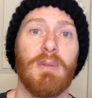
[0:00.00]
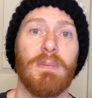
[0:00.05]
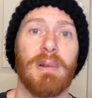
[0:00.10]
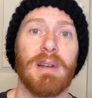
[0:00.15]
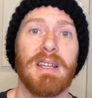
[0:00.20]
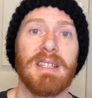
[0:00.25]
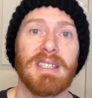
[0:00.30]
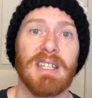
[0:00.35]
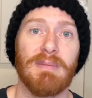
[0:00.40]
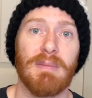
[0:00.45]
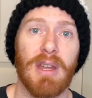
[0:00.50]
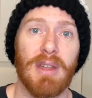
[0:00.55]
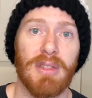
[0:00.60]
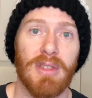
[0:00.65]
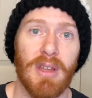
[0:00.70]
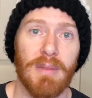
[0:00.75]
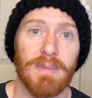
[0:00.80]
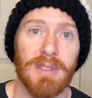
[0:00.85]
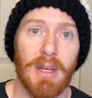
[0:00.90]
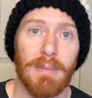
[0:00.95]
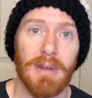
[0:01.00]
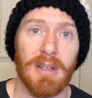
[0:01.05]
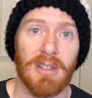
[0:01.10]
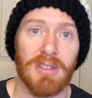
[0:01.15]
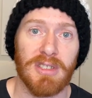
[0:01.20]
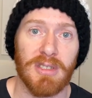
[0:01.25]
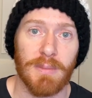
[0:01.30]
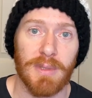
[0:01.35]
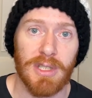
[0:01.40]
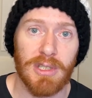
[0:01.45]
Please give me a thumbs up and a
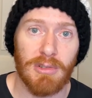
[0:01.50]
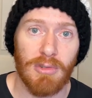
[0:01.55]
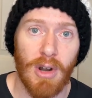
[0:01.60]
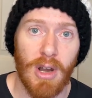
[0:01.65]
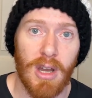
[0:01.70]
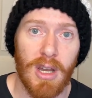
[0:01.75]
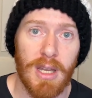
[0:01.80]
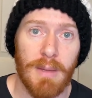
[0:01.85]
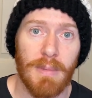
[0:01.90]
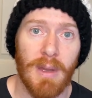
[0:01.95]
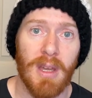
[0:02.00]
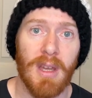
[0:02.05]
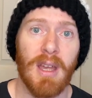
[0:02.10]
subscribe,